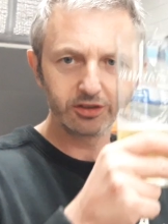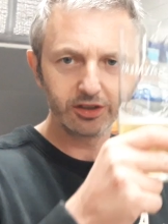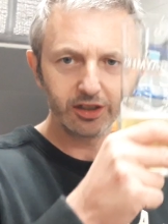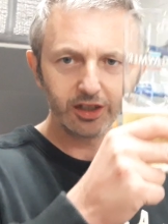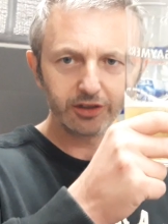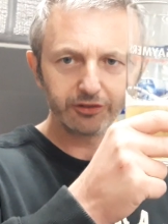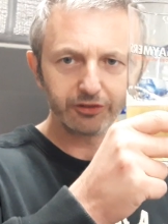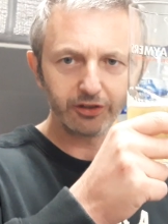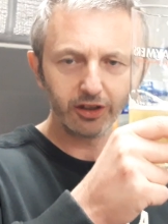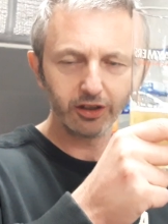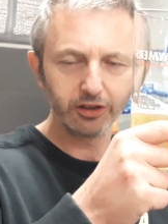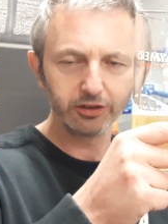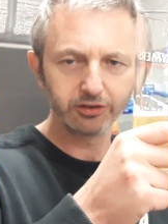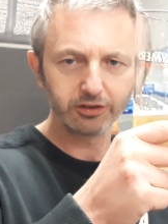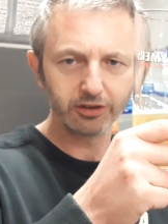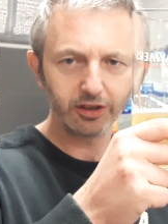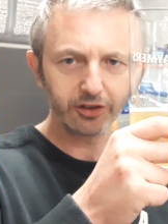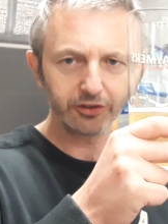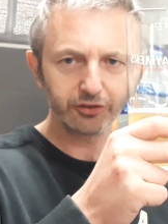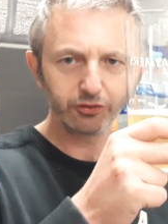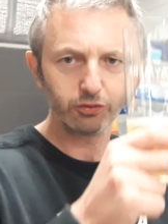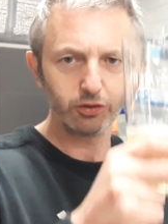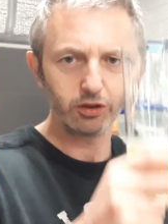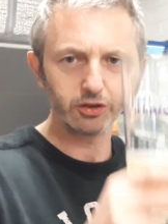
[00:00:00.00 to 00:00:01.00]
Cheers, fellas.
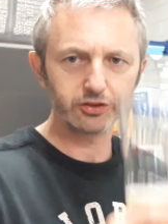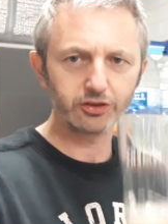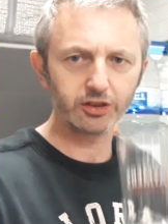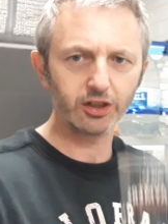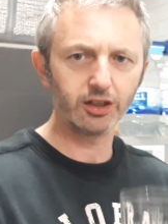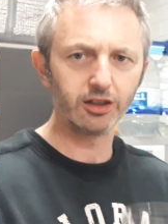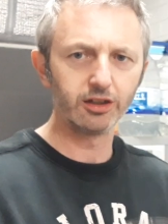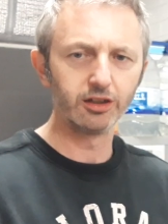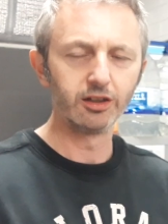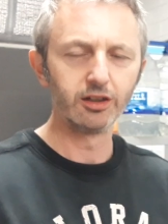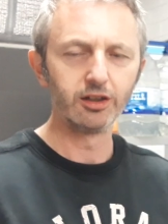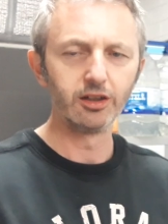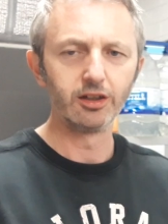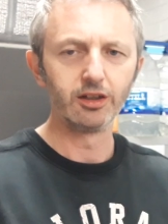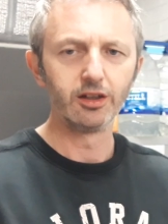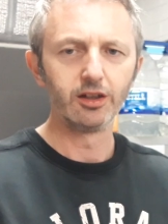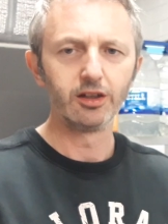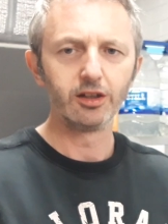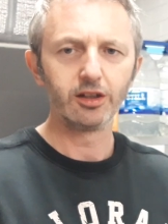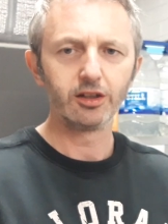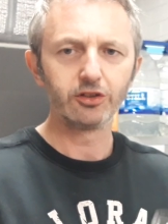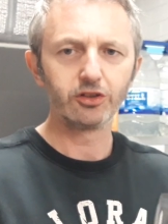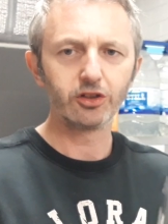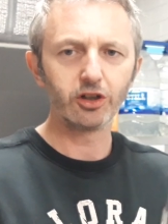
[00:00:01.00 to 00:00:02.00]
Thanks for watching.
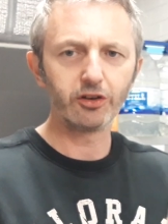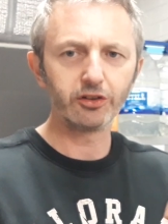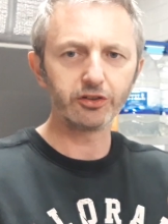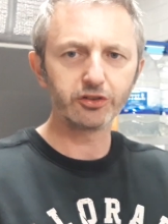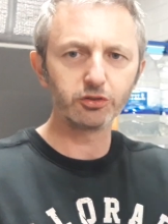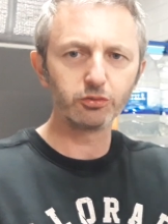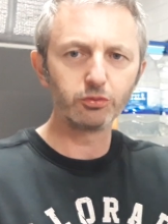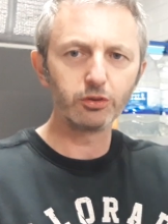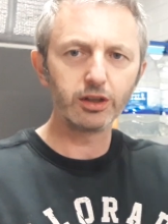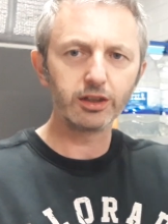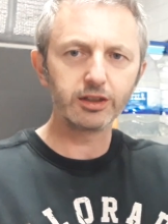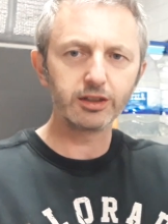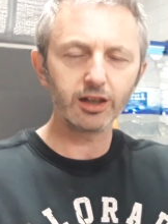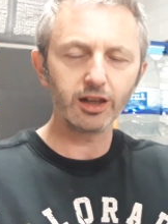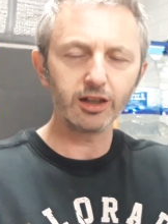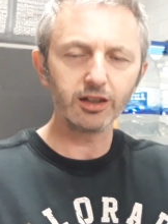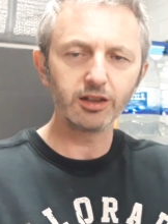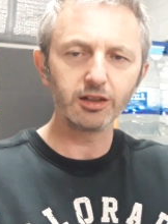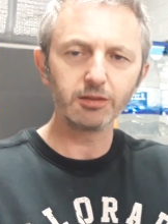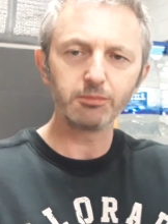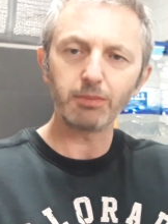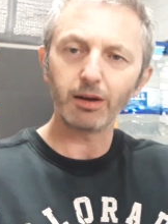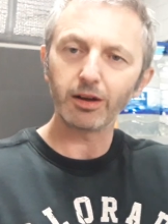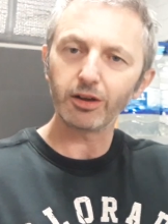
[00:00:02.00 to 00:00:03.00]
The rest of the
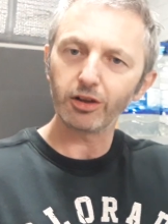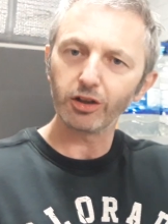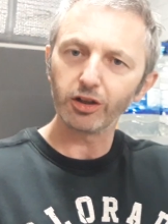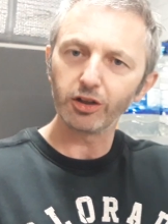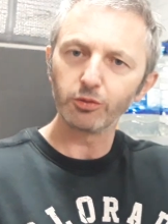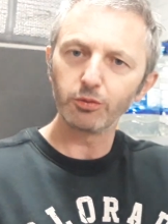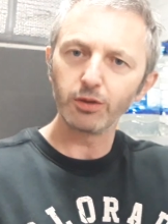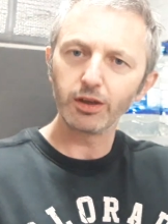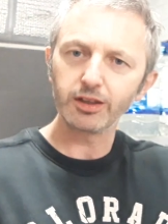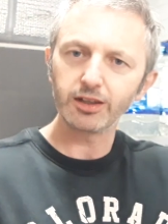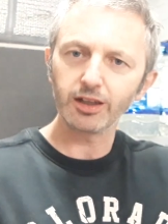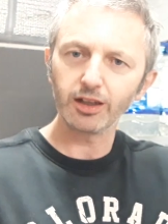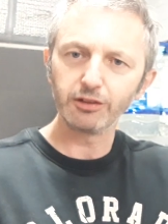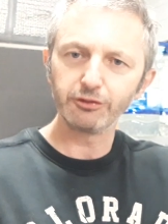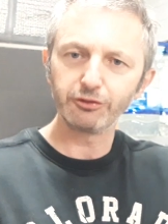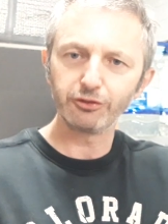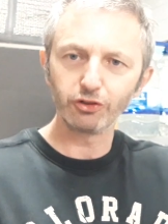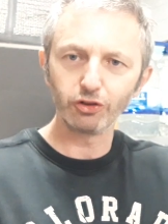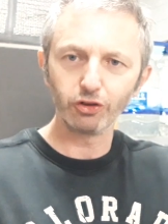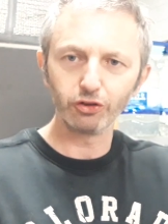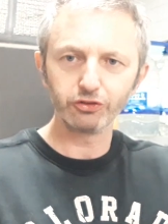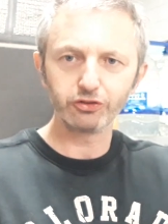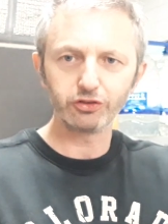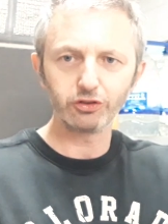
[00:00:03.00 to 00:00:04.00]
weekend, bank holiday weekend
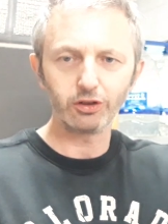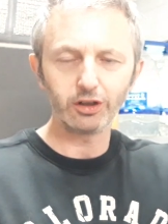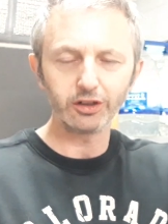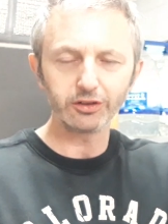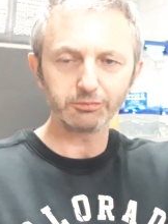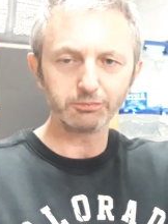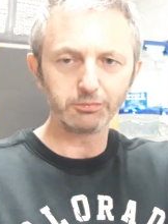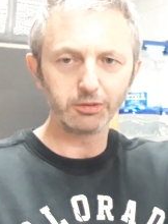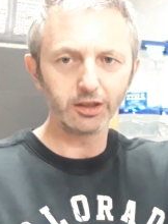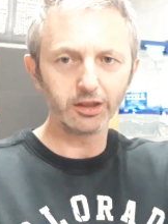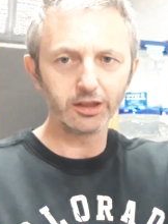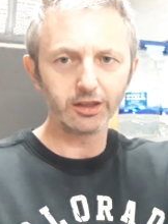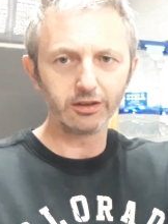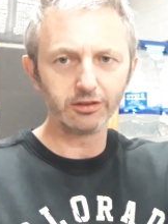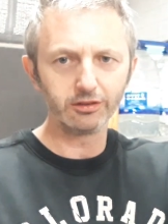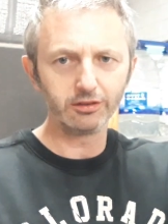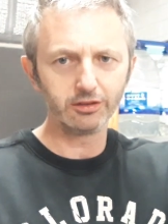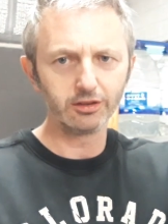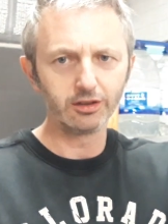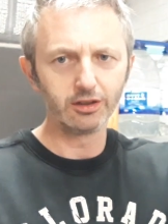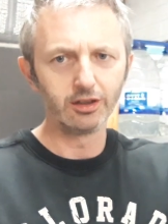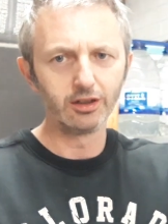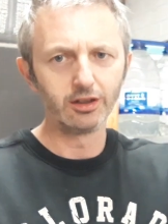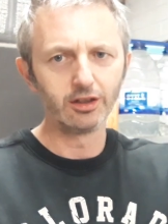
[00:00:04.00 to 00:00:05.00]
for us, so that's brilliant.
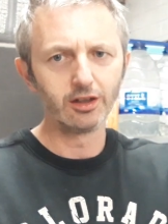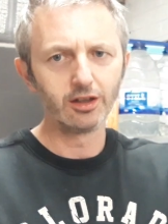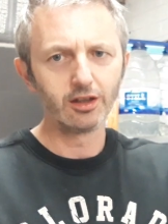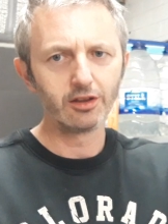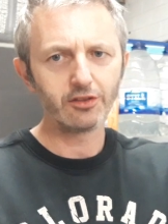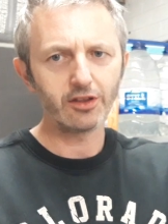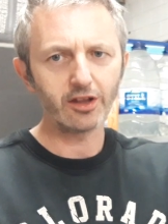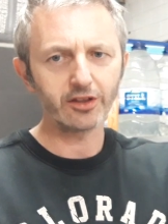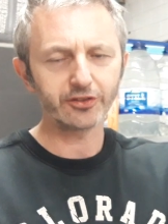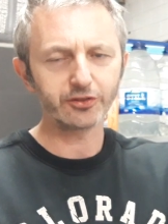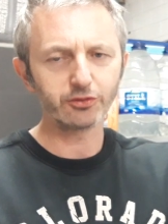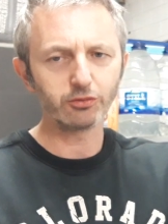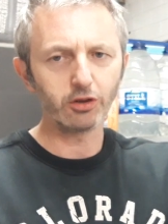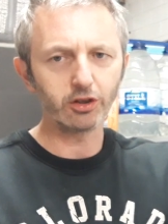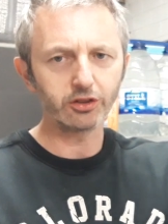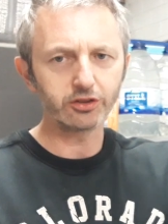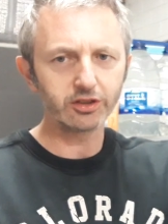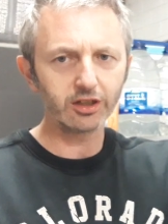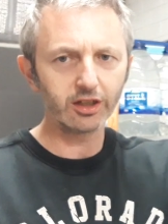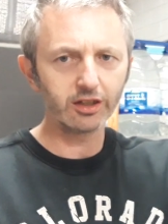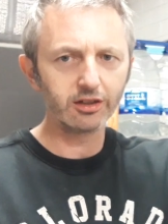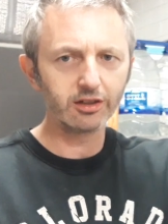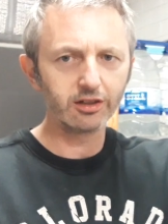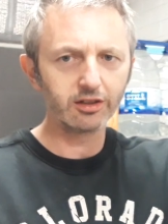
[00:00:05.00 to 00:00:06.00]
Thanks for
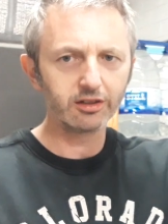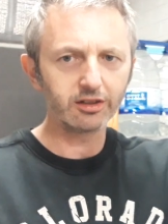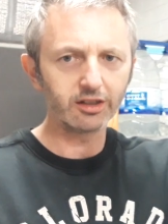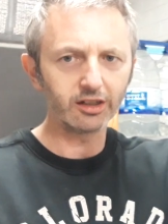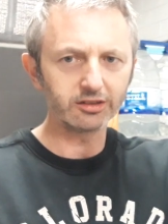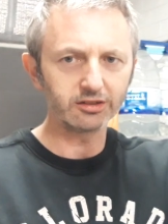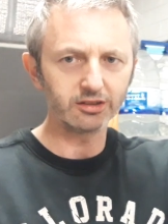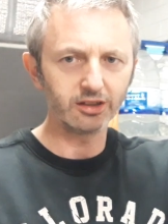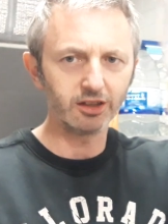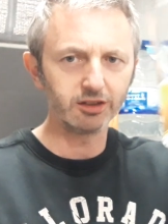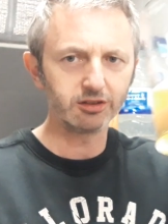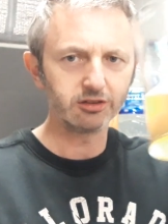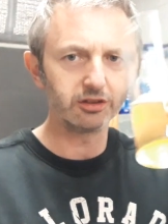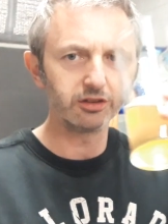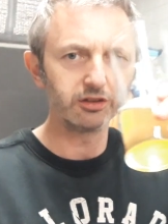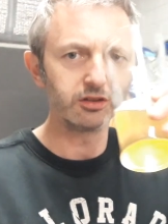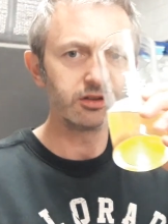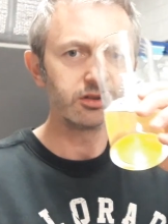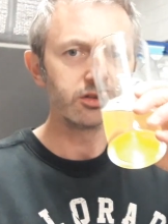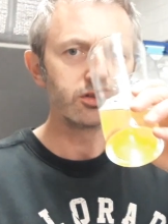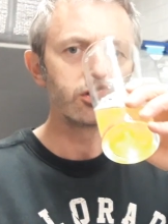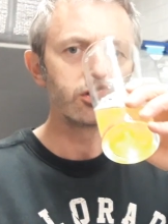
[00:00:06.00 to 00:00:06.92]
watching. Catch you later.